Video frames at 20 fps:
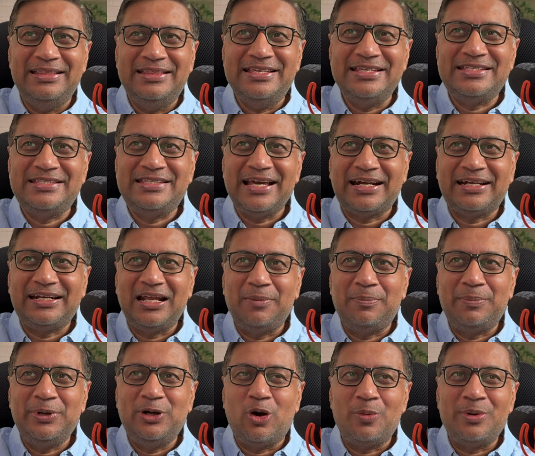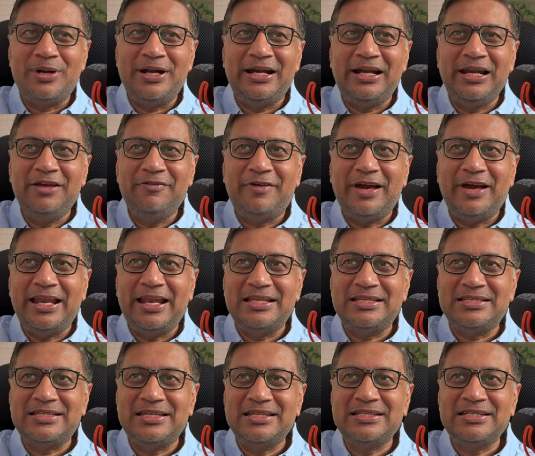this sector predominantly
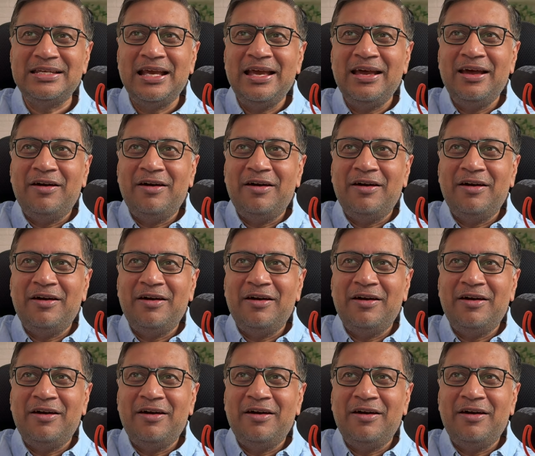finances